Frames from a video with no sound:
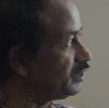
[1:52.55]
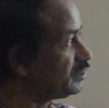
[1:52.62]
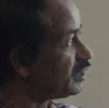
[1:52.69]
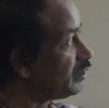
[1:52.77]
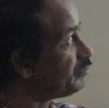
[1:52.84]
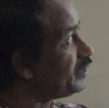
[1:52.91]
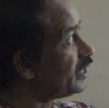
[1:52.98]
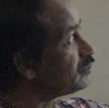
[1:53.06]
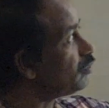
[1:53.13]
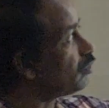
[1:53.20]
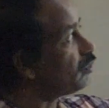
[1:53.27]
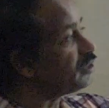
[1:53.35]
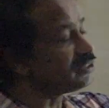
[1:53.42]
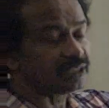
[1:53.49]
Instead of x,
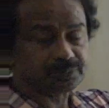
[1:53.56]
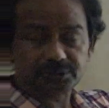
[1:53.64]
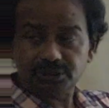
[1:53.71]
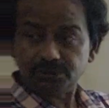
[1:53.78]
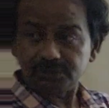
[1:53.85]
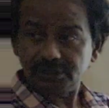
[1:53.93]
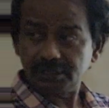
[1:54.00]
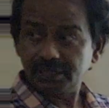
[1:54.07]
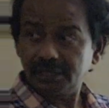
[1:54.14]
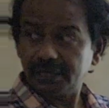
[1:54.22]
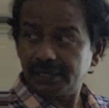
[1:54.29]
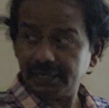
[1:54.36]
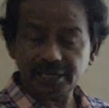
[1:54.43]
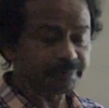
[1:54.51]
you are going to substitute
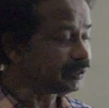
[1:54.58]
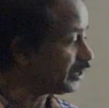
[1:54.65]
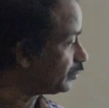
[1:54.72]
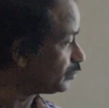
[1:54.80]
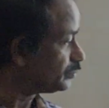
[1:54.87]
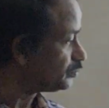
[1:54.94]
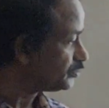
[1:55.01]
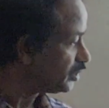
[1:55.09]
a by 2.